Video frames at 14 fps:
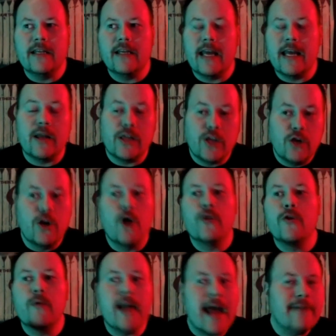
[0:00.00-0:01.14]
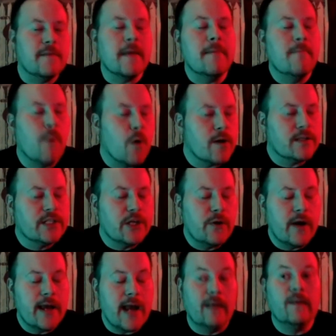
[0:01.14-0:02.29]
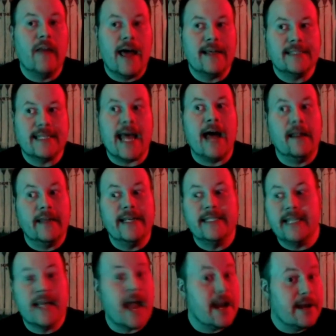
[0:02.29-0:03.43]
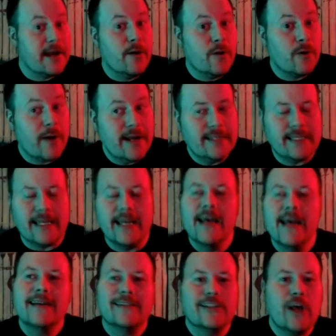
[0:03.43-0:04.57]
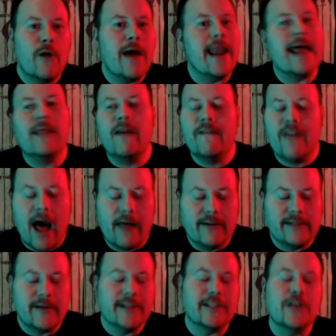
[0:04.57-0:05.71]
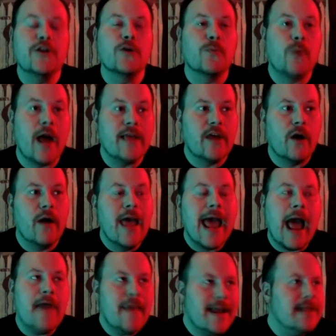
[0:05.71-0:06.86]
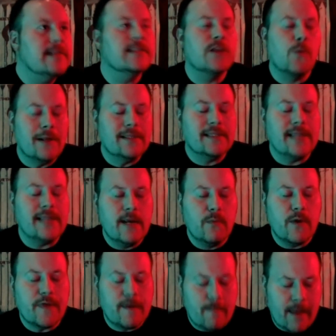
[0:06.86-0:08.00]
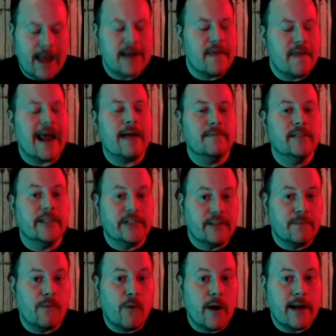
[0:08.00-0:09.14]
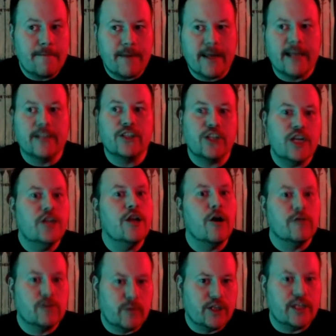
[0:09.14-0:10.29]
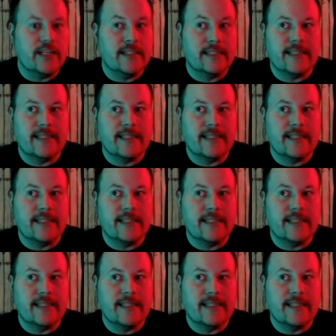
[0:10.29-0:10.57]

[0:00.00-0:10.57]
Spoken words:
you know, there would have to be more to it unless Ellie did kind of go crazy. So, and I love the Holly sequence, and you're right though, and that is the one scene with Amanda that I am disappointed because she knows what she's